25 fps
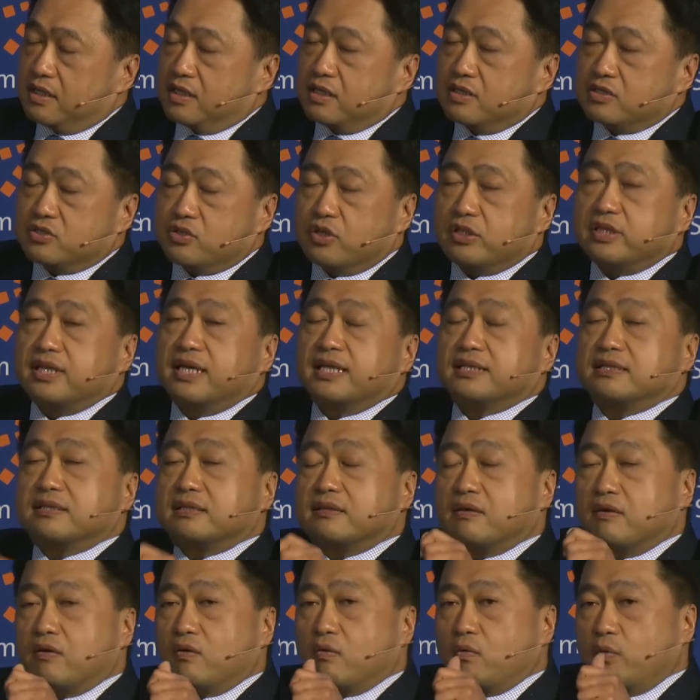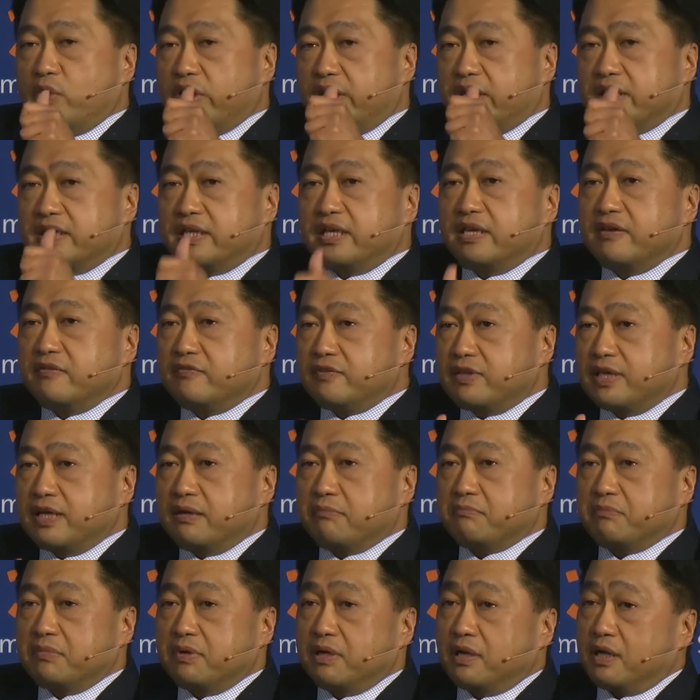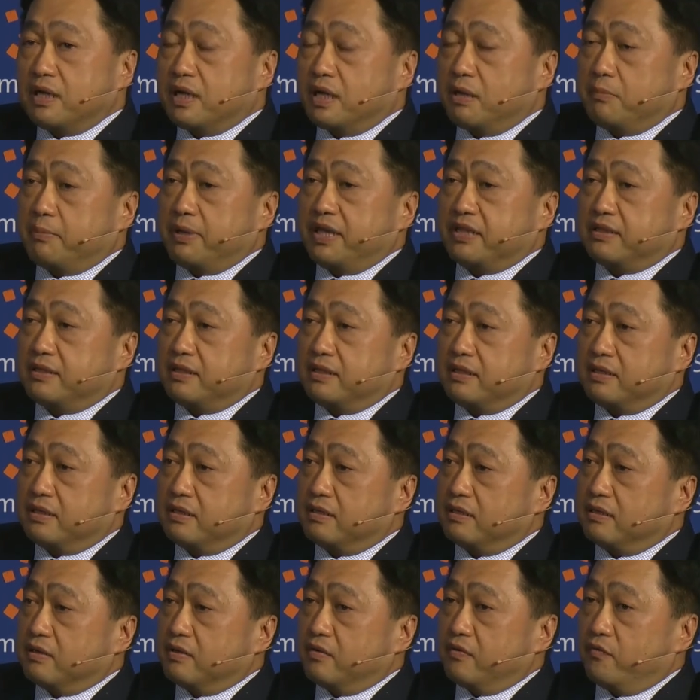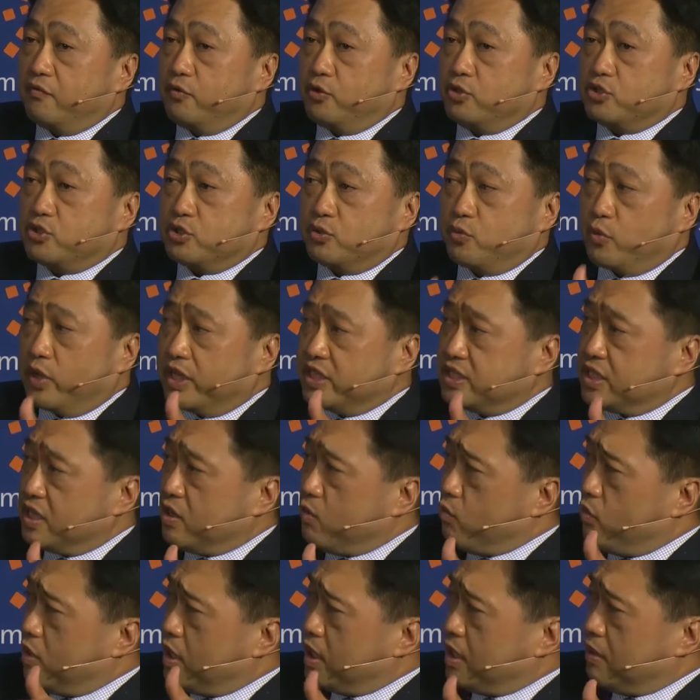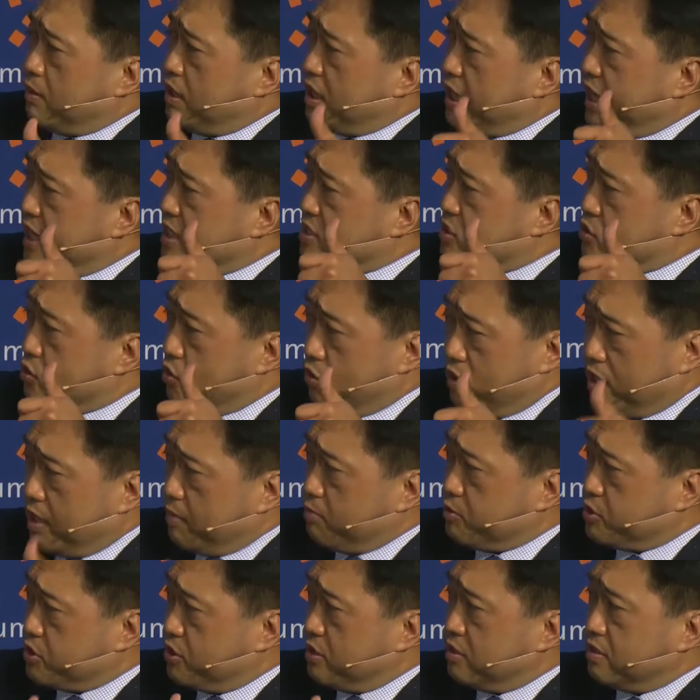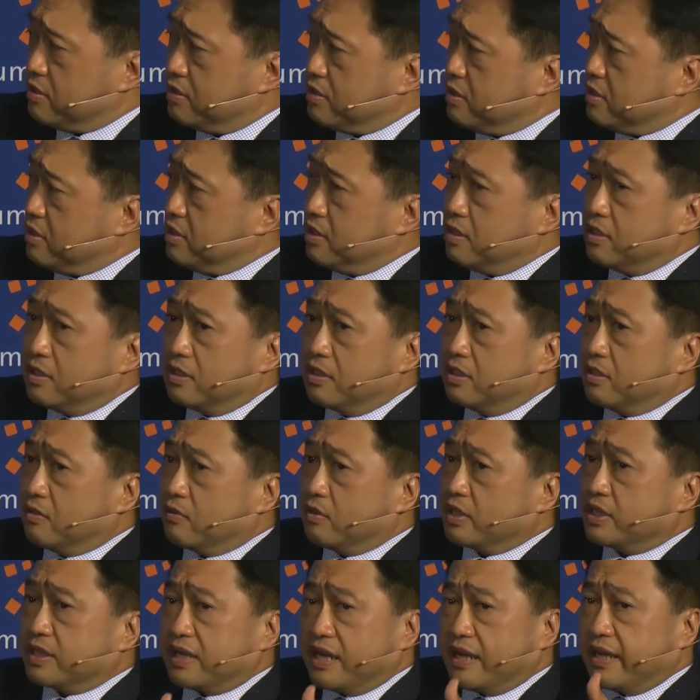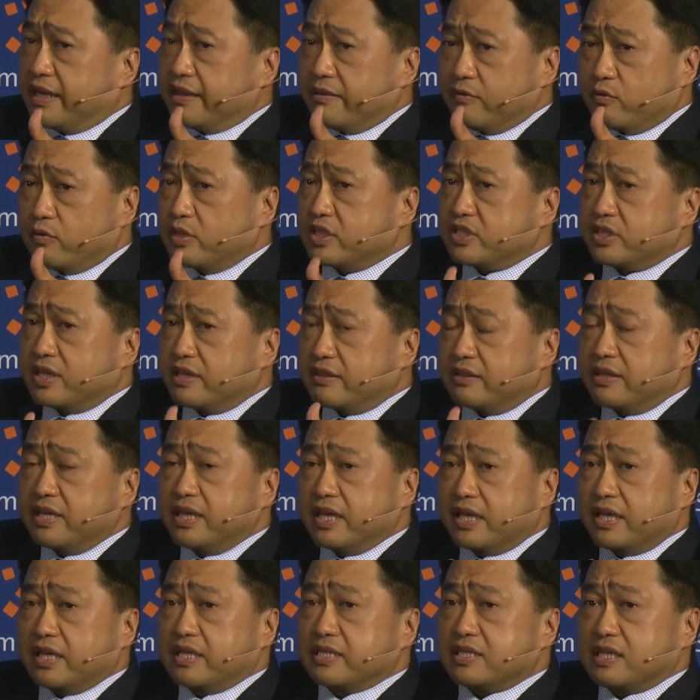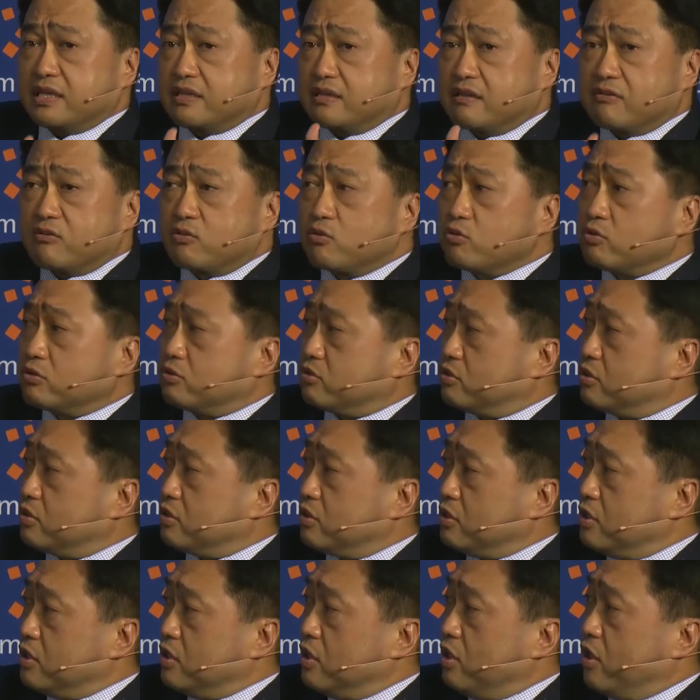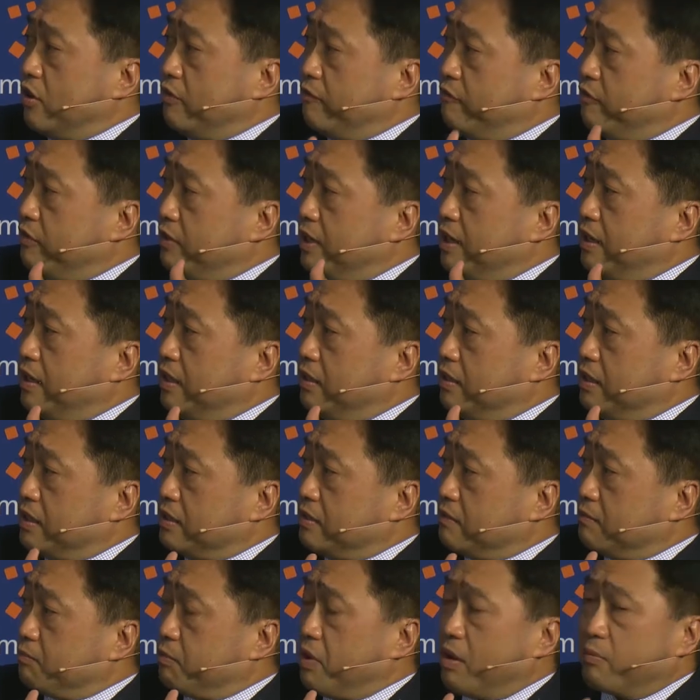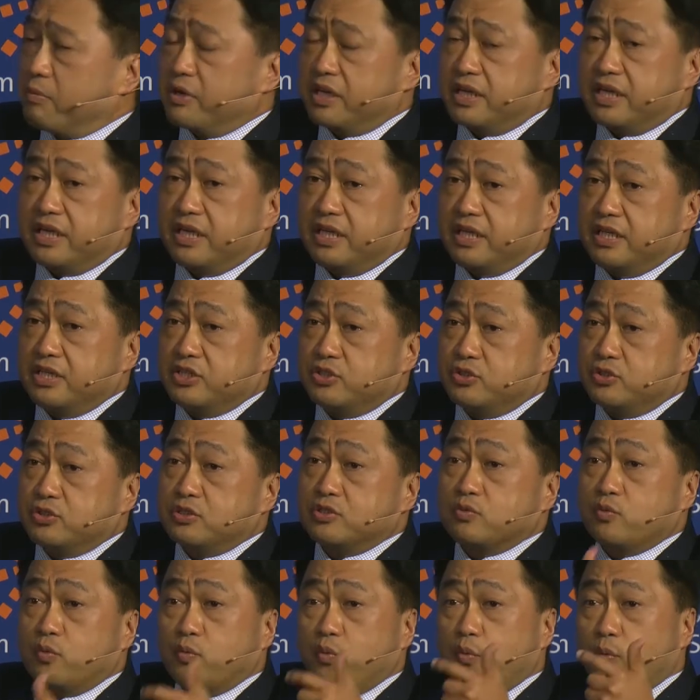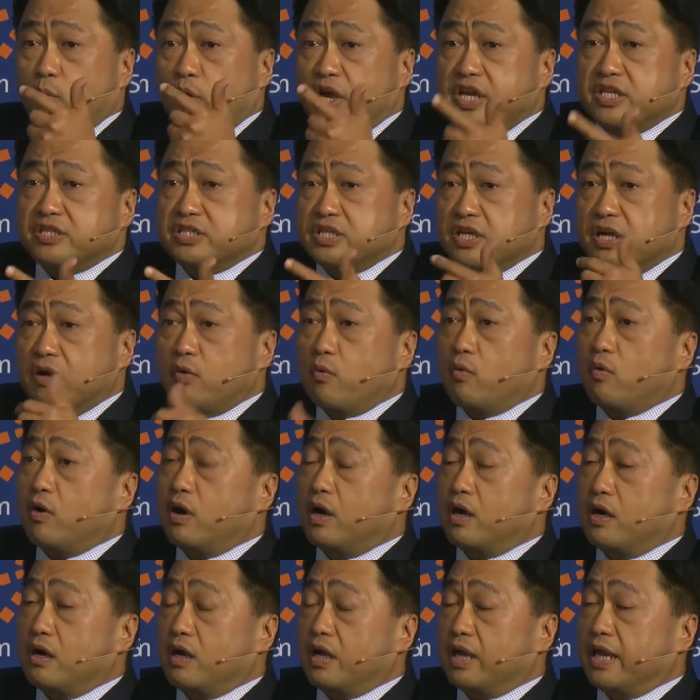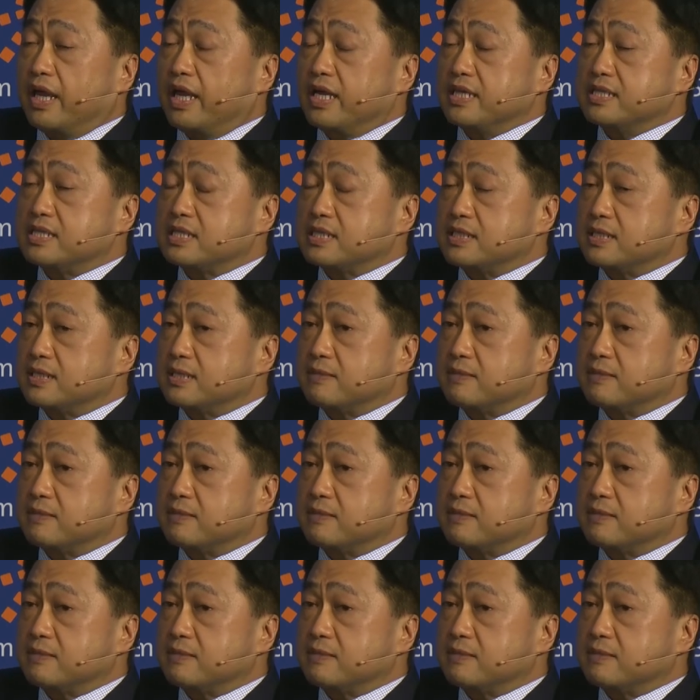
so that we can give them a better future, waging a war against corruption, which I think is at the root of poverty issues, waging a war against